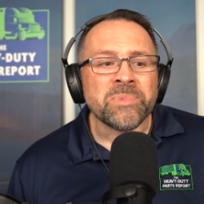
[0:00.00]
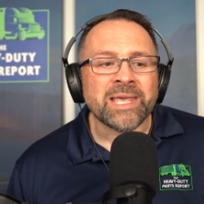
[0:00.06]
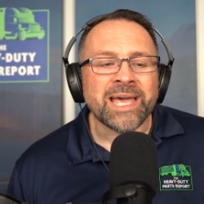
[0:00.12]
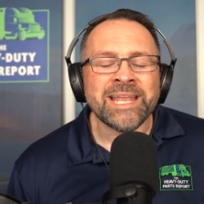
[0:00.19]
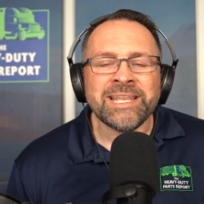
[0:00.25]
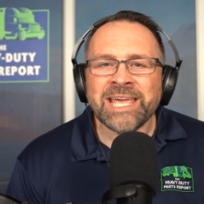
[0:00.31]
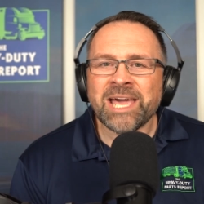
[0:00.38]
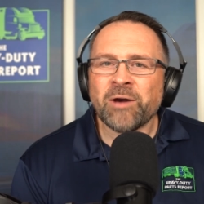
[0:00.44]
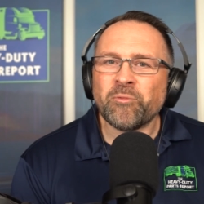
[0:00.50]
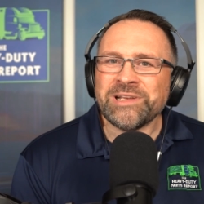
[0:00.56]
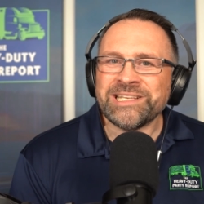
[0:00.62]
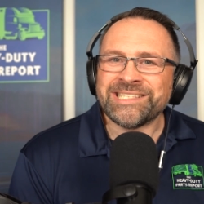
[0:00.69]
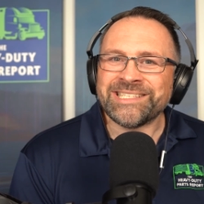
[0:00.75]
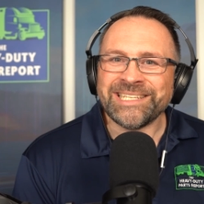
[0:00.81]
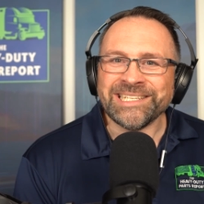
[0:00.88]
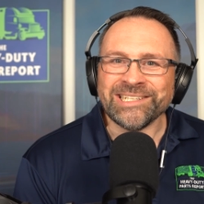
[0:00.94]
And yet we
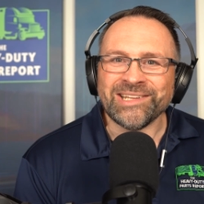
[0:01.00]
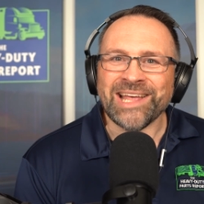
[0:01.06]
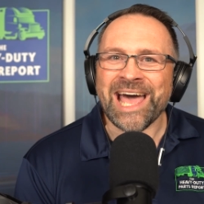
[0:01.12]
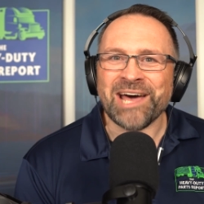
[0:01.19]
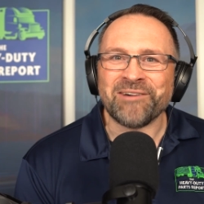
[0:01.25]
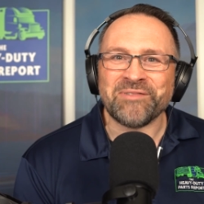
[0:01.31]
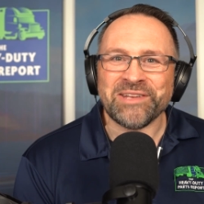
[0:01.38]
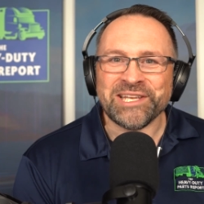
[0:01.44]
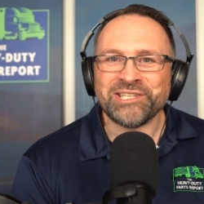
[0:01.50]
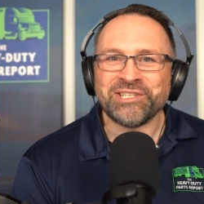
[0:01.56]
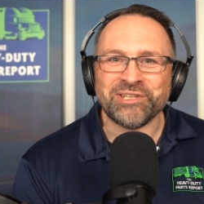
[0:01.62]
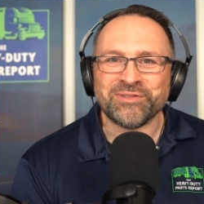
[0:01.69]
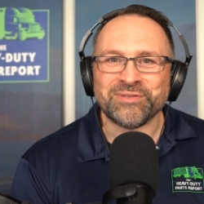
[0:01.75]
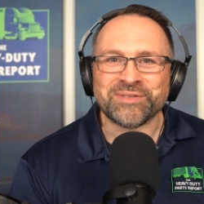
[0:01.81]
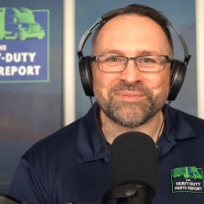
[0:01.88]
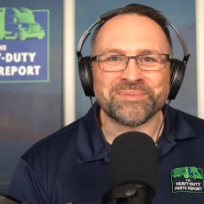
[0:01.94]
still have
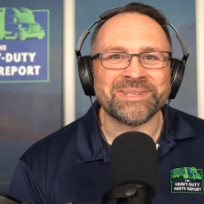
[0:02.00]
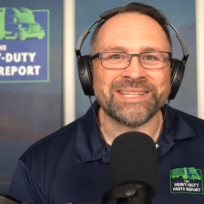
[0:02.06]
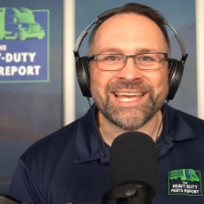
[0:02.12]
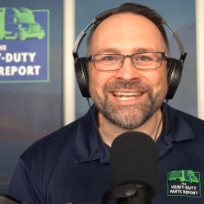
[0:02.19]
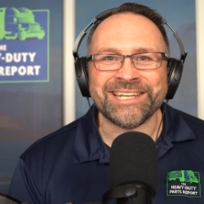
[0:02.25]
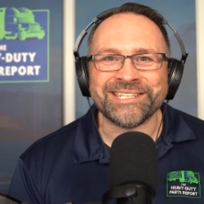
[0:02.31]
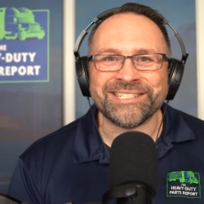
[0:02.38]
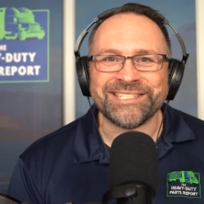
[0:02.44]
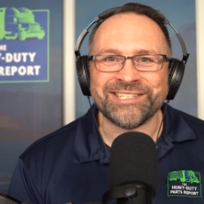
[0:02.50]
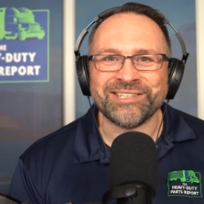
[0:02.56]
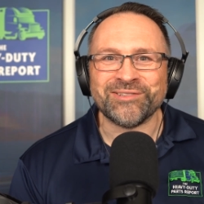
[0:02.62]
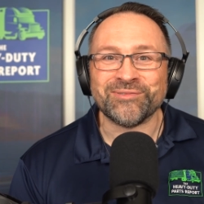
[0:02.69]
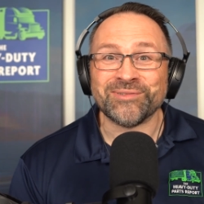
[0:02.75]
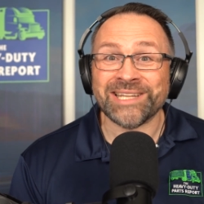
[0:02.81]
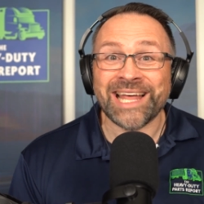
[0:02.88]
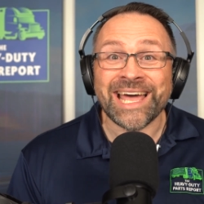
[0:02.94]
issues related
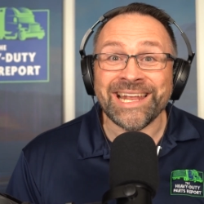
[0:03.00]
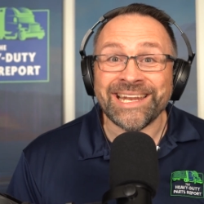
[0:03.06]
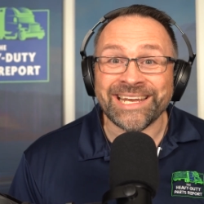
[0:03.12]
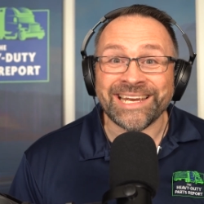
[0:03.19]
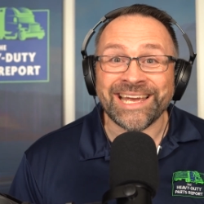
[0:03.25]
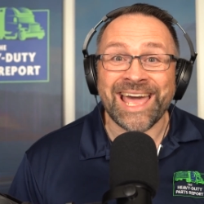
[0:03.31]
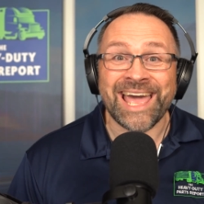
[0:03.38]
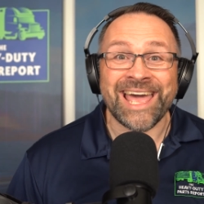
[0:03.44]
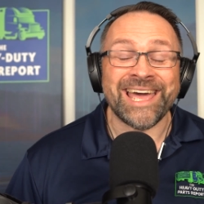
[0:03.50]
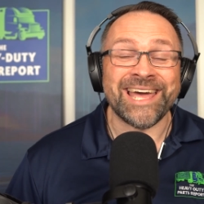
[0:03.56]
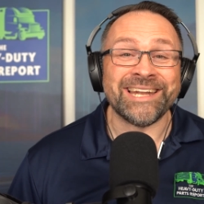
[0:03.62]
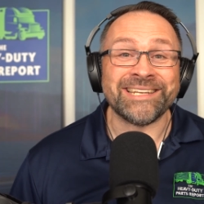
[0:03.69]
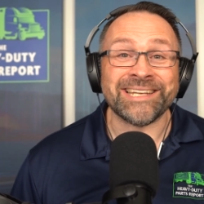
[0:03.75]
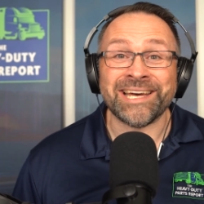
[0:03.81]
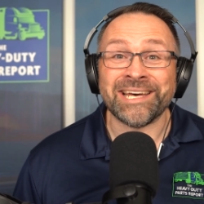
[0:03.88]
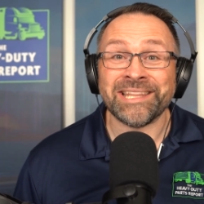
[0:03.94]
to lighting.
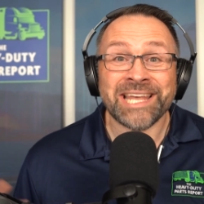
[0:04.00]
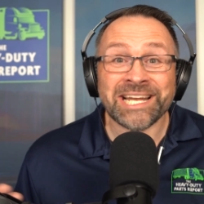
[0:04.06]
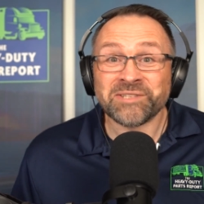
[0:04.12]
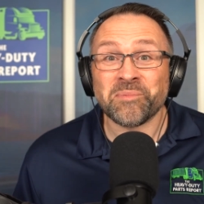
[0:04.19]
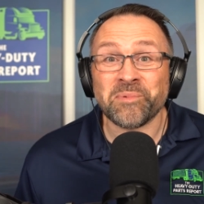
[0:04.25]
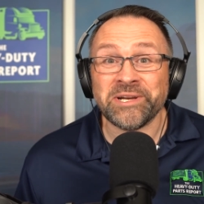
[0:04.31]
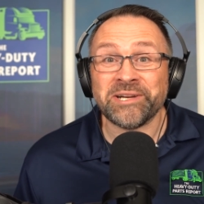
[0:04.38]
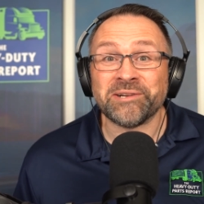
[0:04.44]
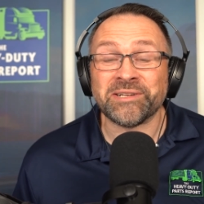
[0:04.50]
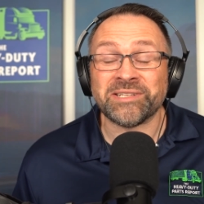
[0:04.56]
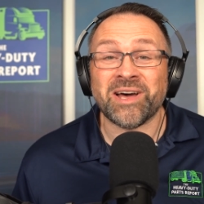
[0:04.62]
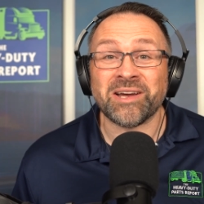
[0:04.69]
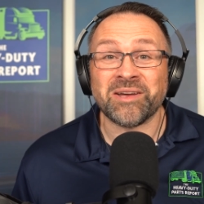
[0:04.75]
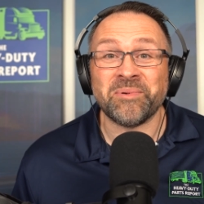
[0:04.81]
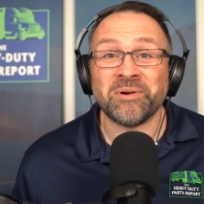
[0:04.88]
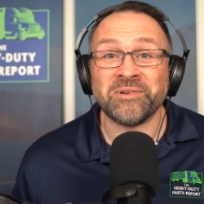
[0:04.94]
And uh, that's what we're here to
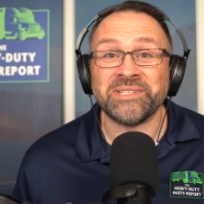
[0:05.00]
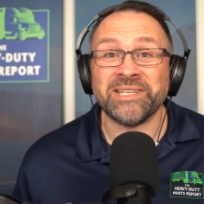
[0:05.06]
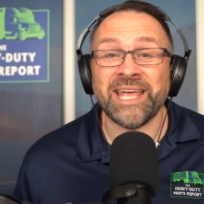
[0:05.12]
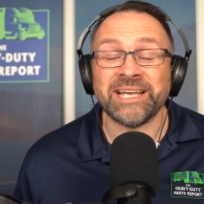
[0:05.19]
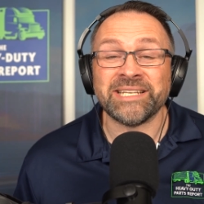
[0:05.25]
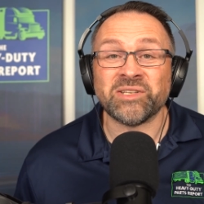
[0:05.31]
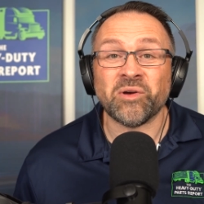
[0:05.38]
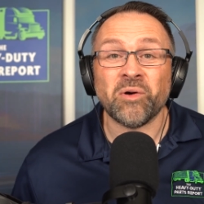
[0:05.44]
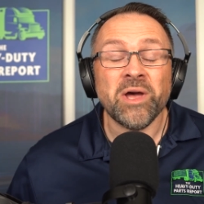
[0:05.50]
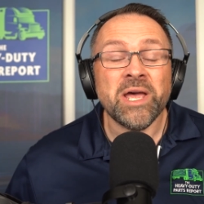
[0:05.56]
talk about today. So,